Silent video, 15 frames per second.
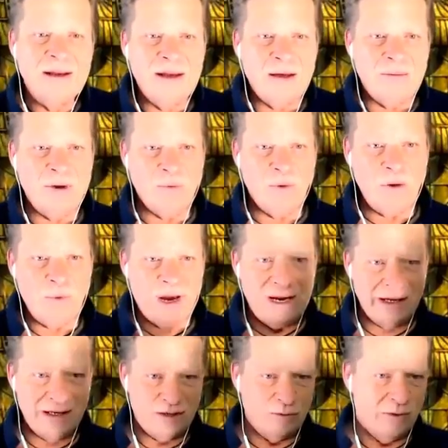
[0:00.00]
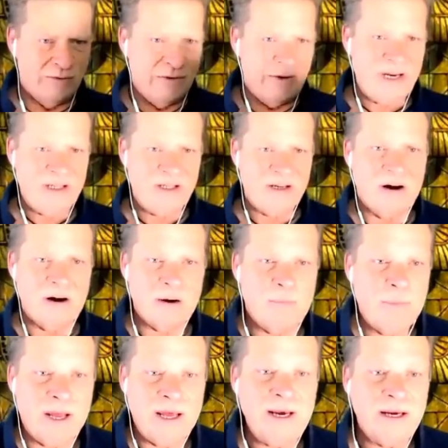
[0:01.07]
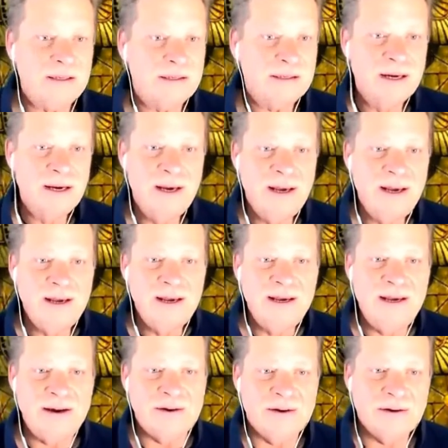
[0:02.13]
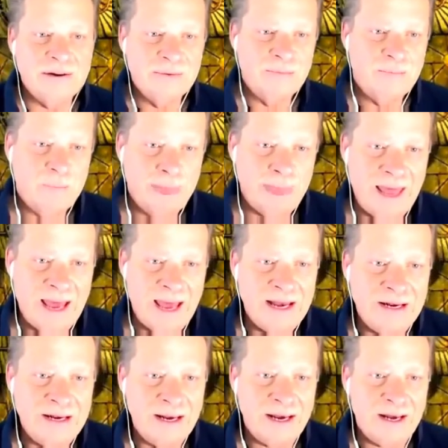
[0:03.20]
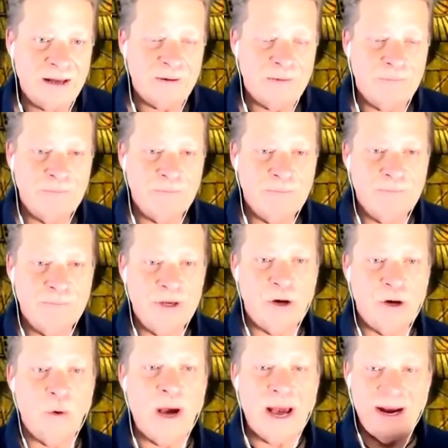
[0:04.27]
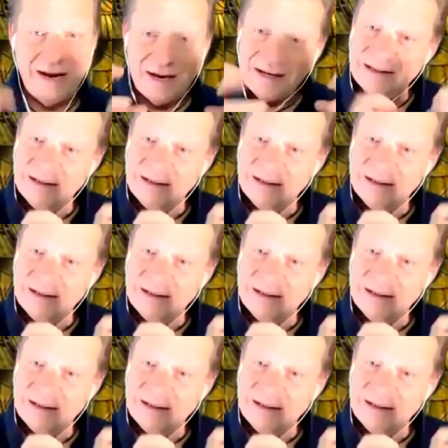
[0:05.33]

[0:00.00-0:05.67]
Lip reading: I mean, we went into a very dark place here, and and it is